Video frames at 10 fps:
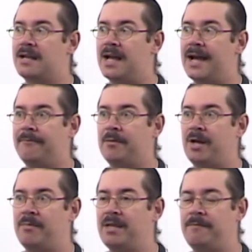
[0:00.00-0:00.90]
after
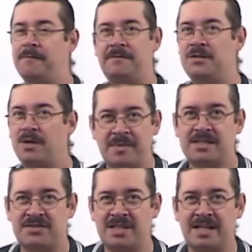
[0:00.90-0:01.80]
about maybe 15, 20
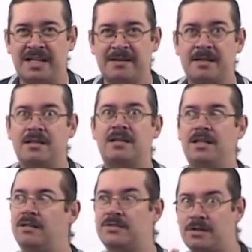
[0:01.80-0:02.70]
minutes of studying,
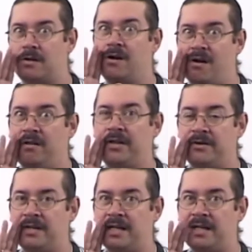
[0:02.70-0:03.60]
it'll start calling
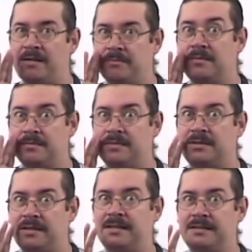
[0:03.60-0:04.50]
your name,
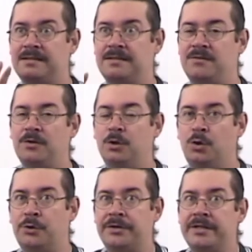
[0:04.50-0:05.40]
all right, and
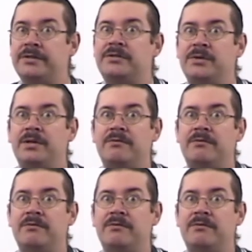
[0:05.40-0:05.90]
lure you to the